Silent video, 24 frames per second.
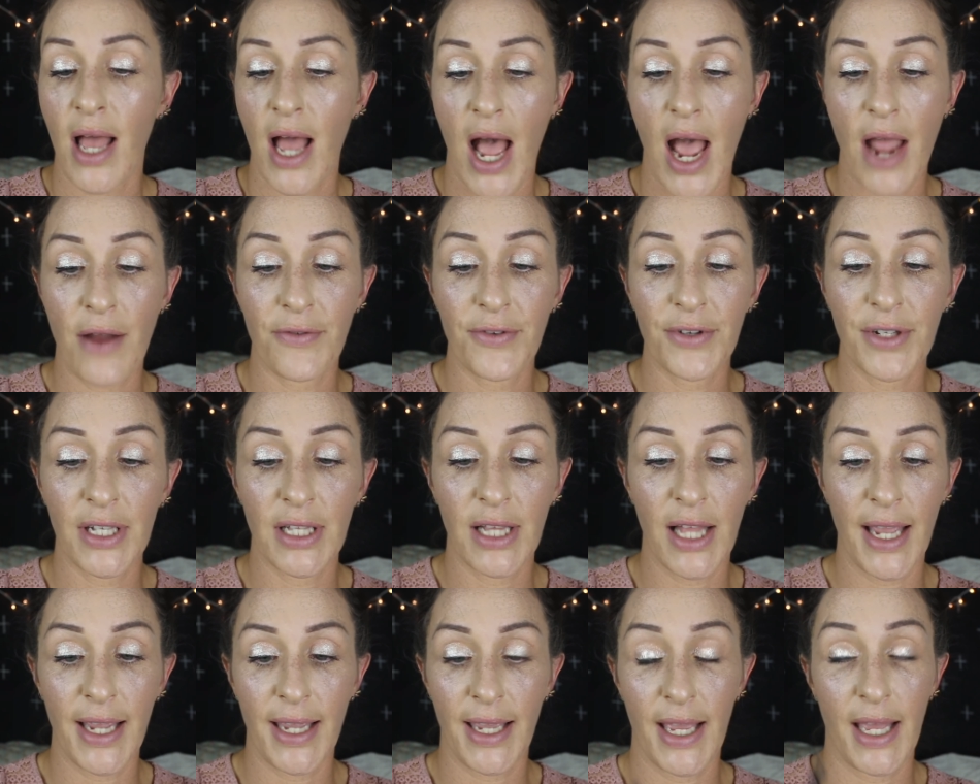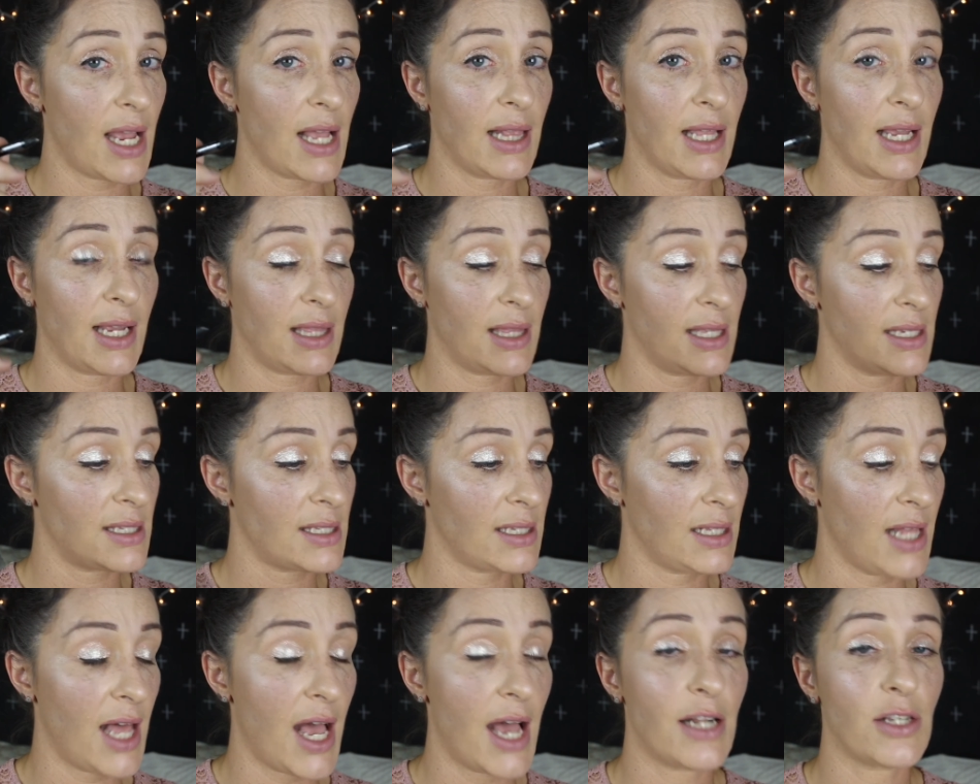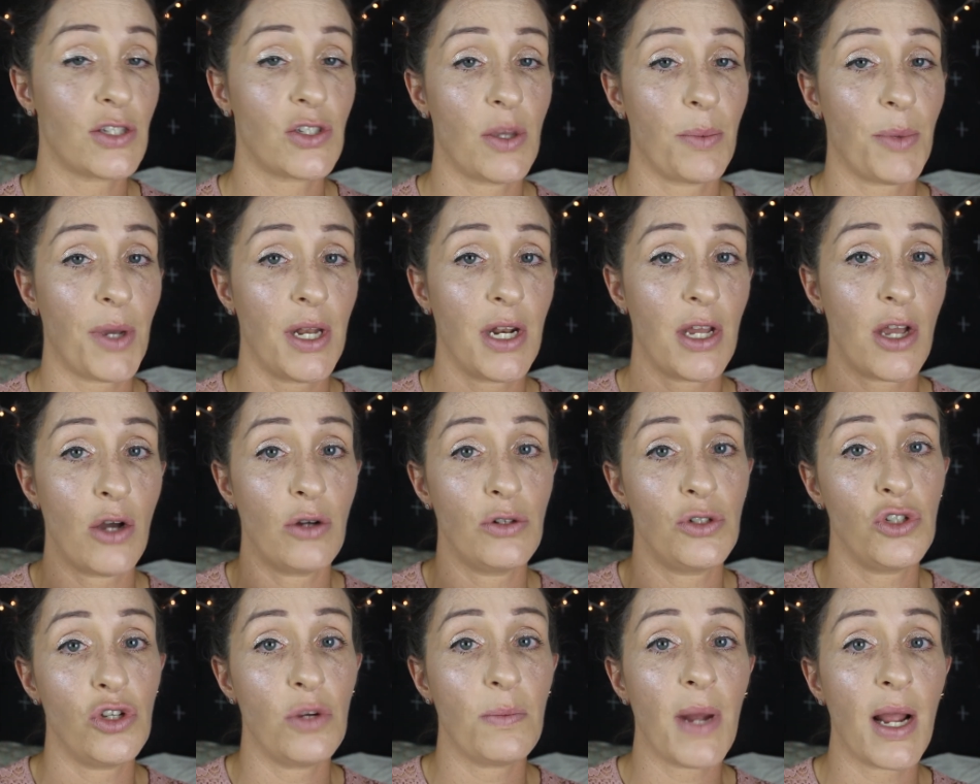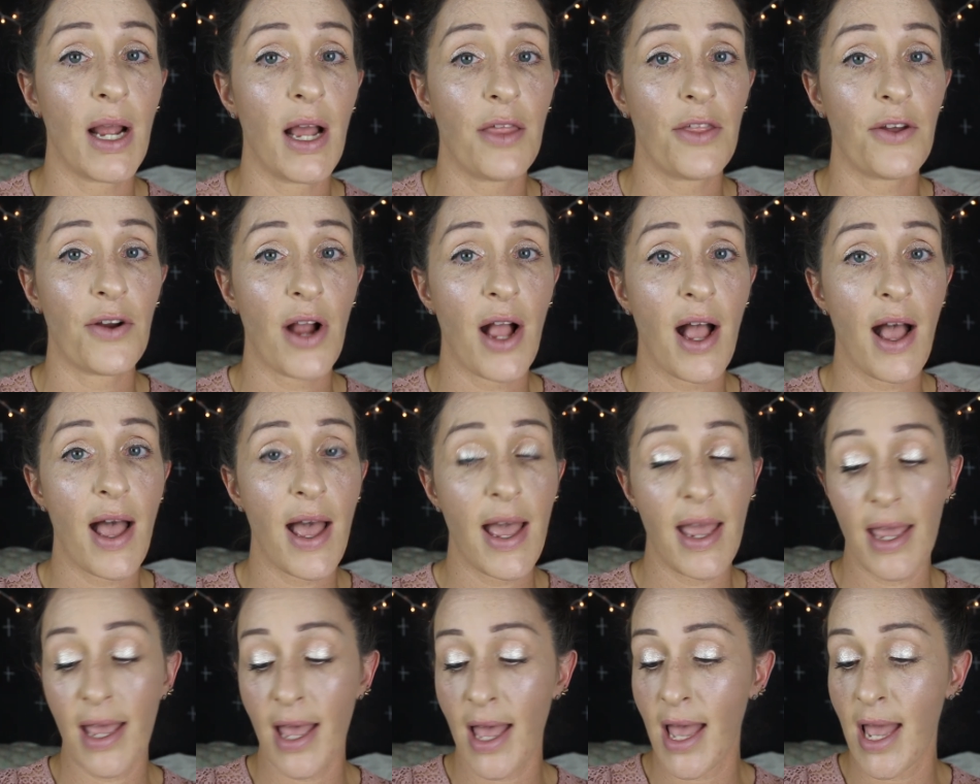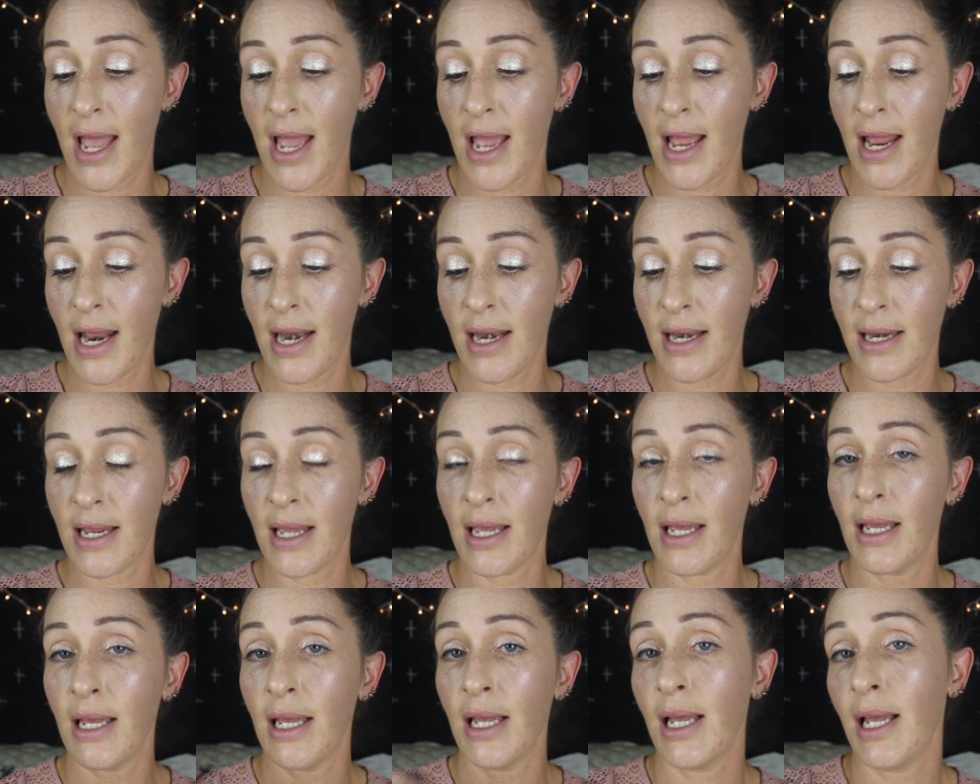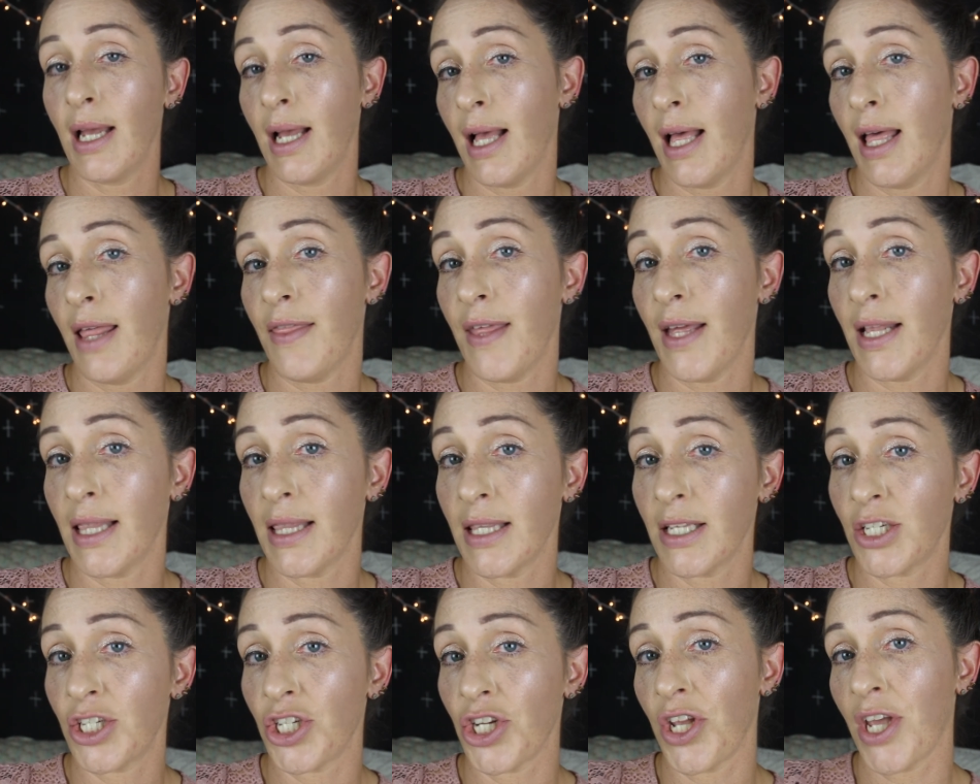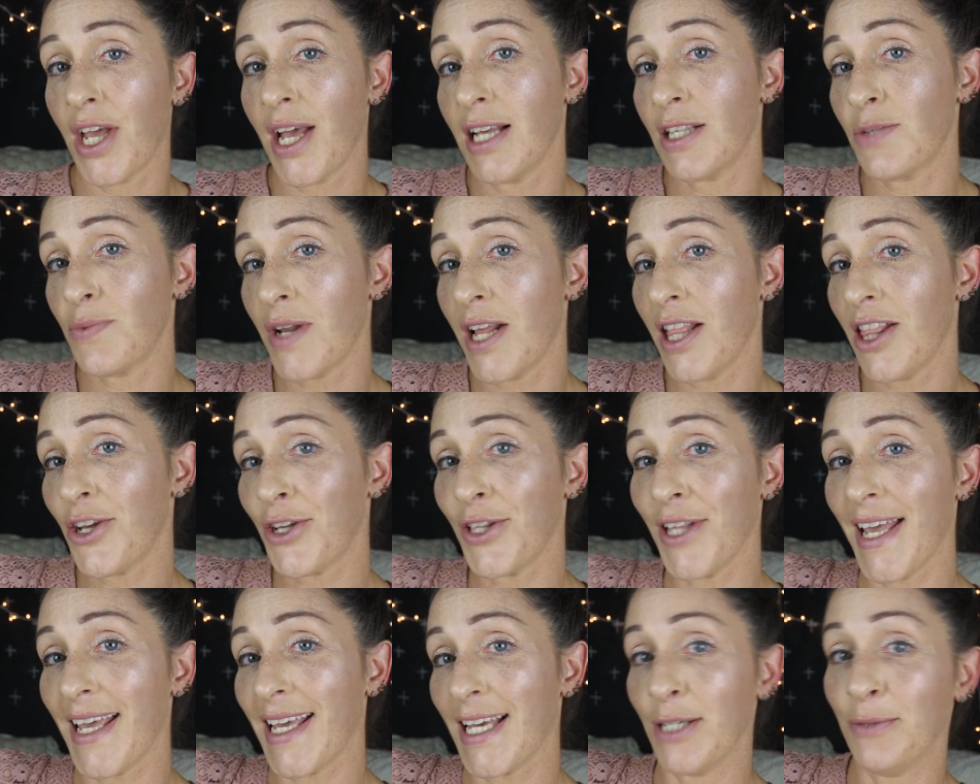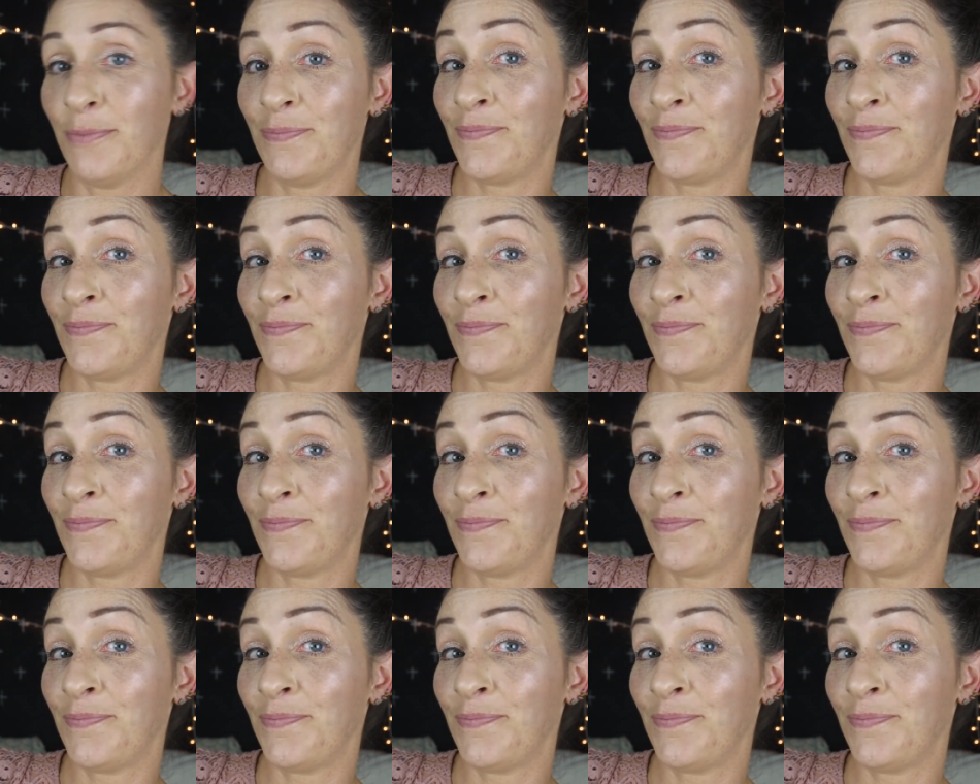I really like it. I like this a lot. So I'm gonna go do my other eye, and then show you guys what I look like.